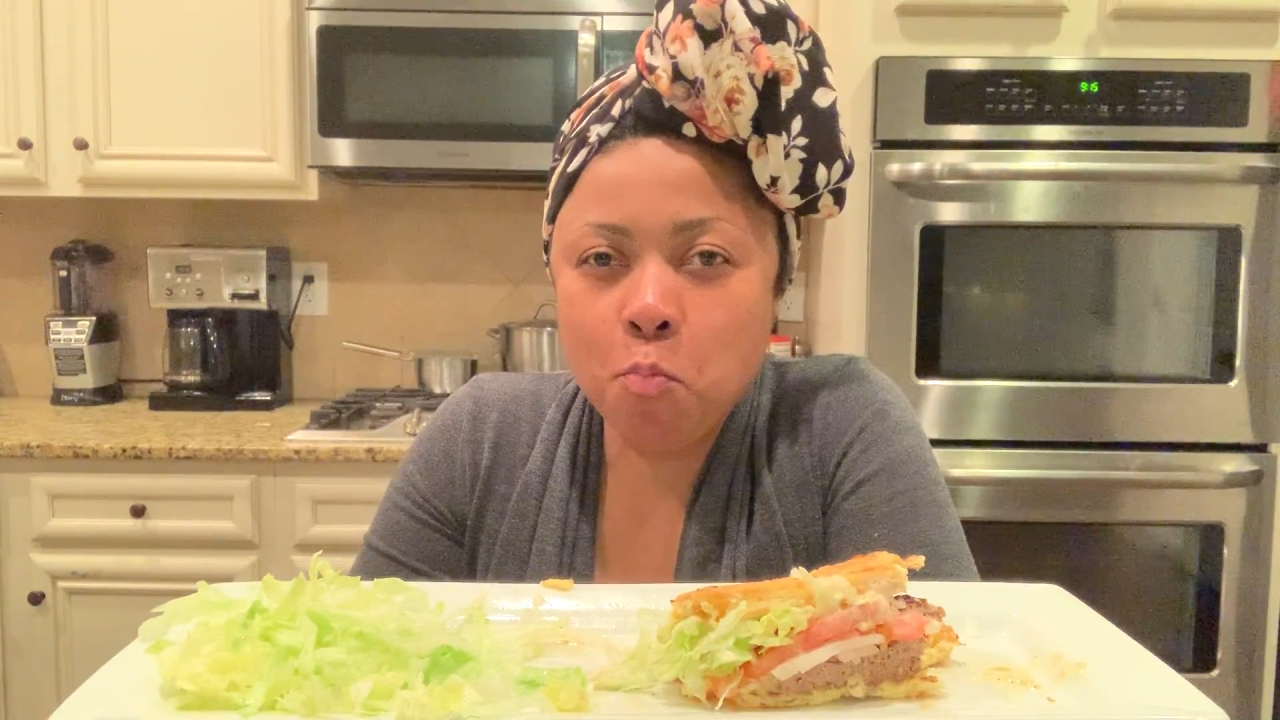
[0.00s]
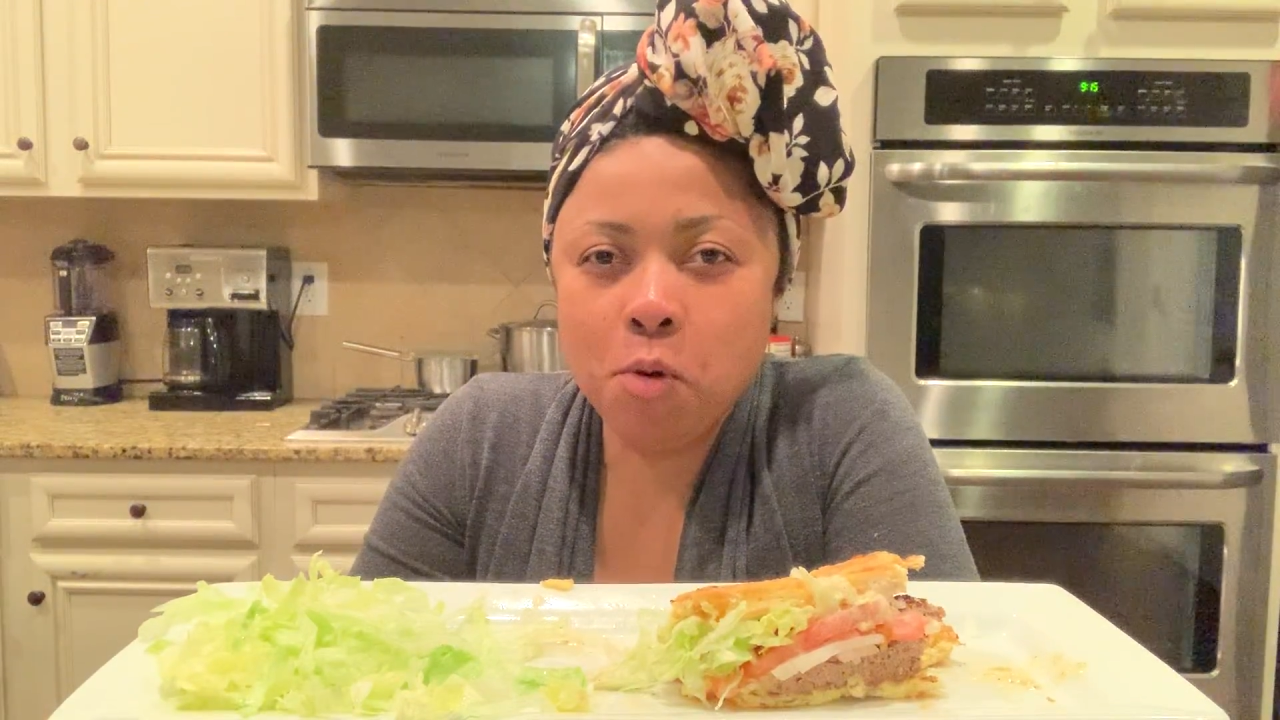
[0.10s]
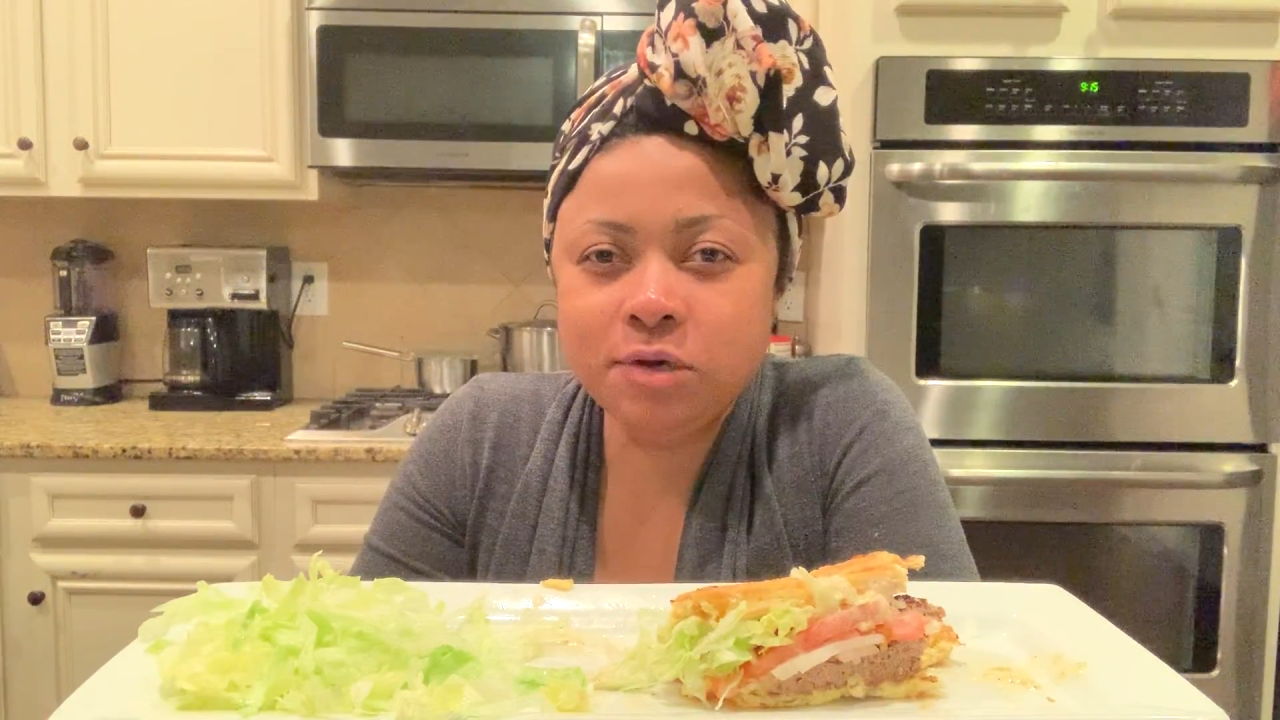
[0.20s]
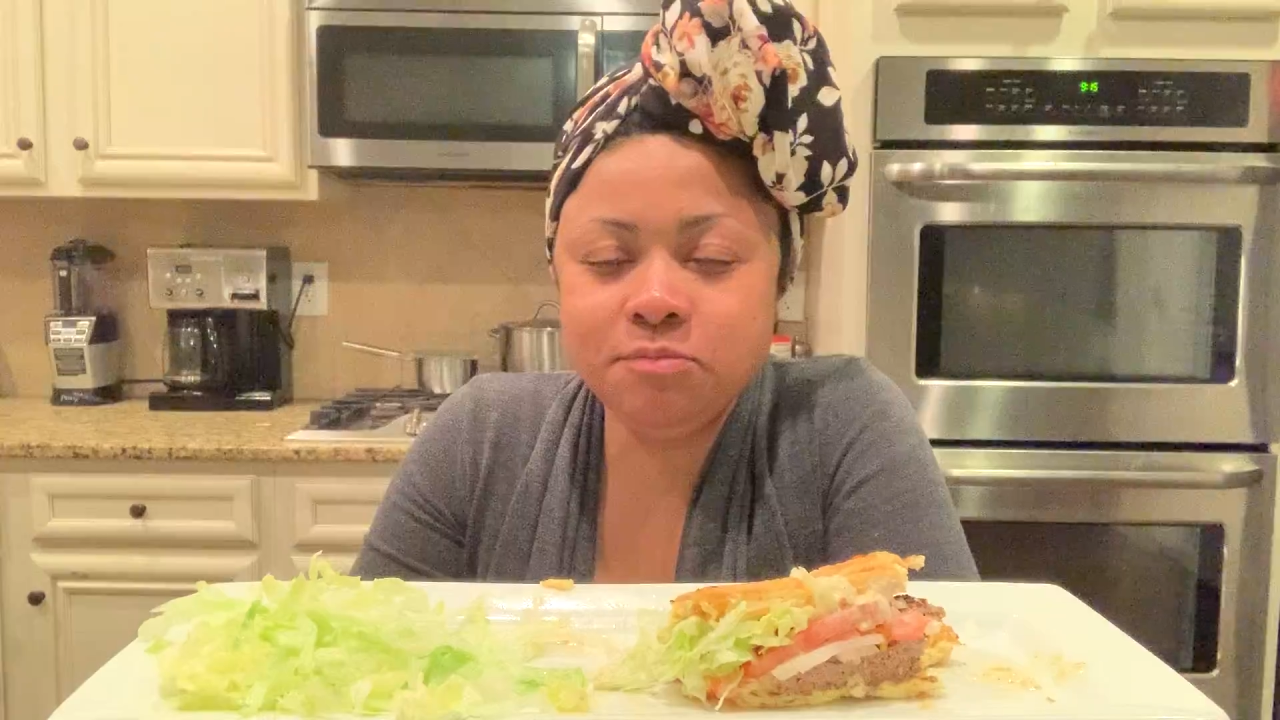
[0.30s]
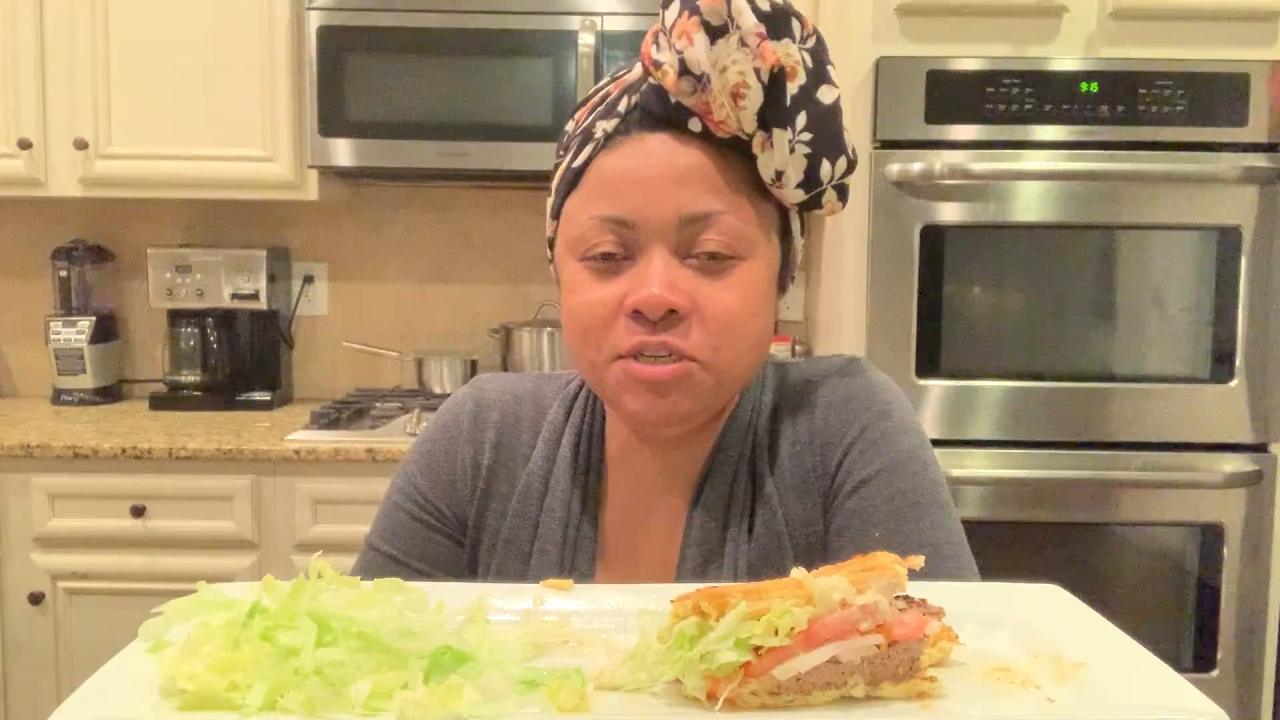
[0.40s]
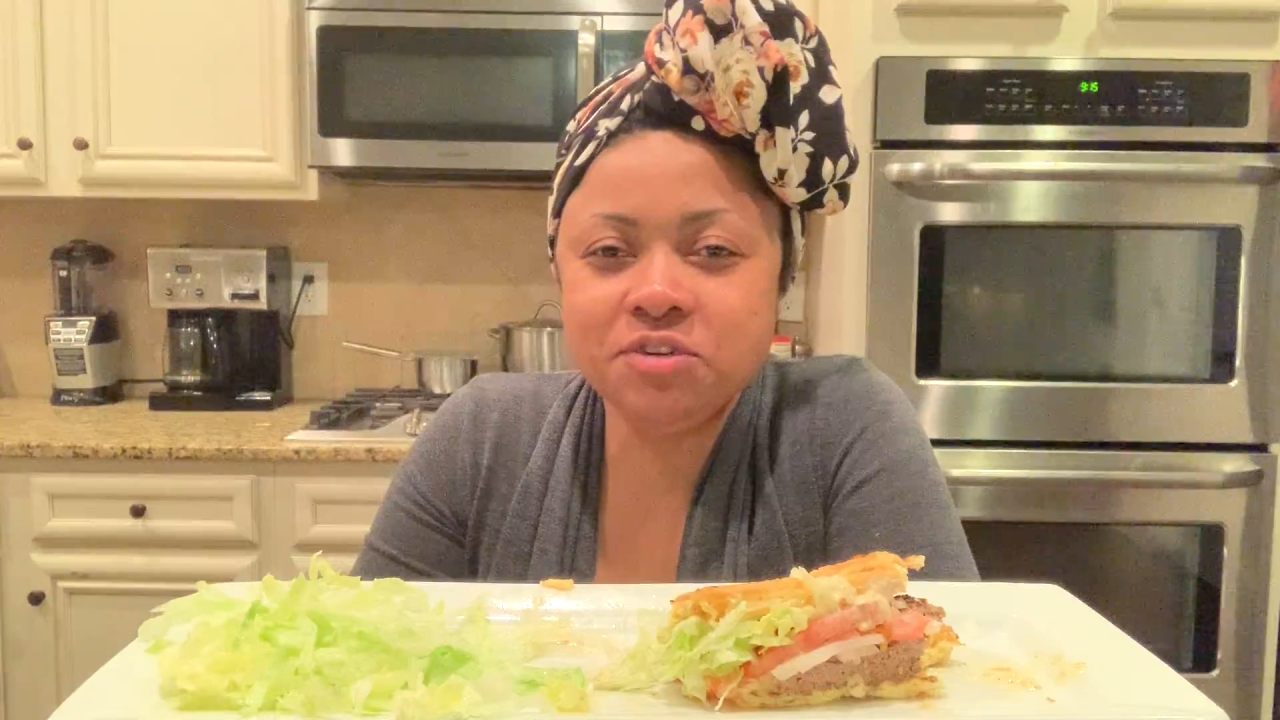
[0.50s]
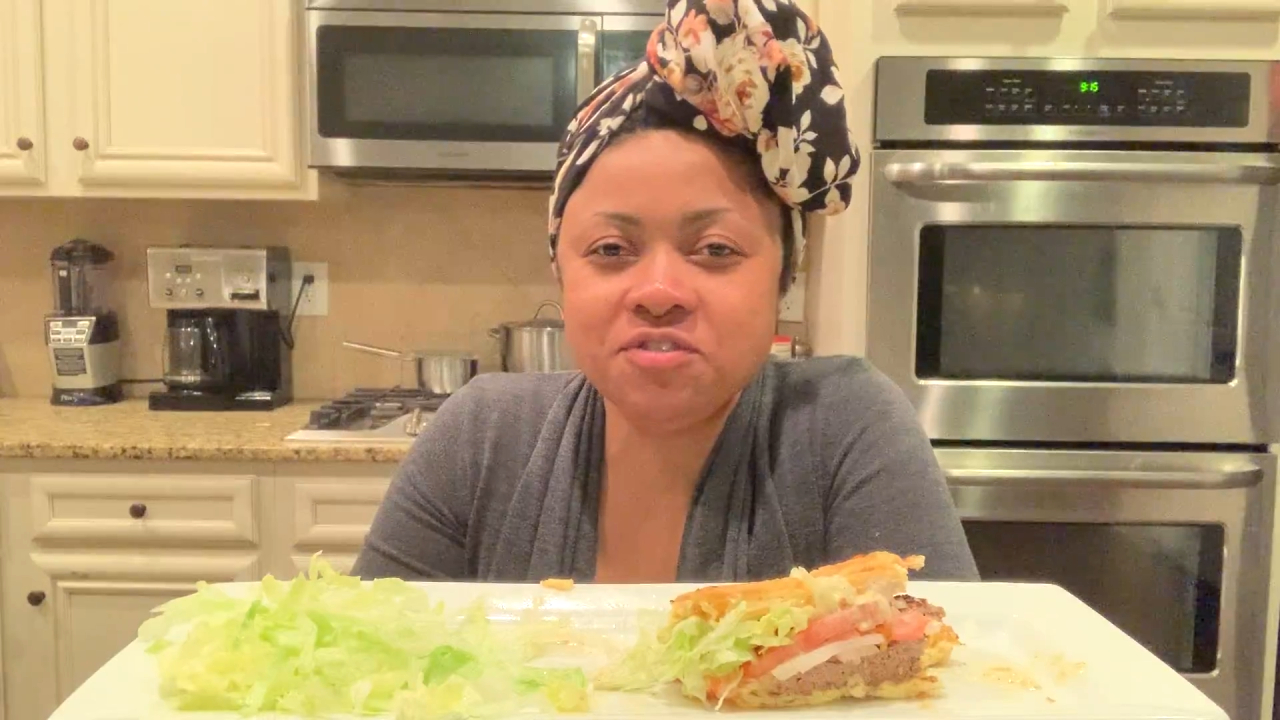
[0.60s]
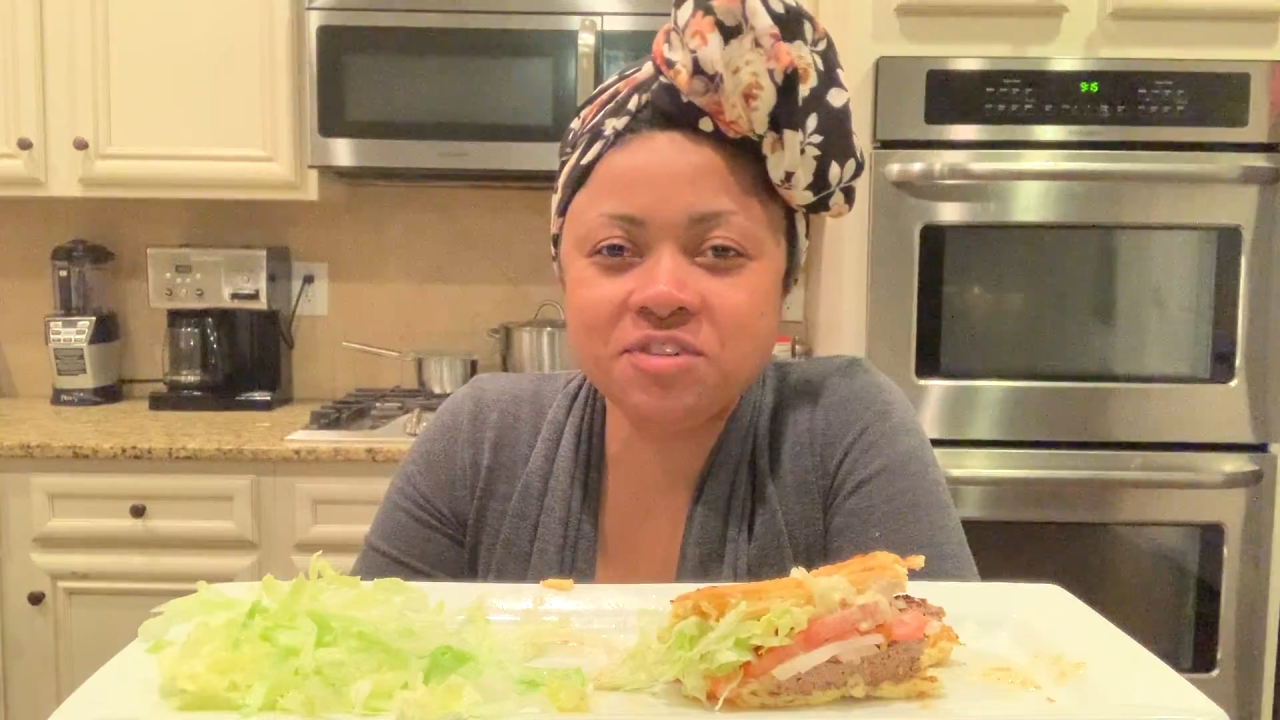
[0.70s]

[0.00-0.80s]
like being a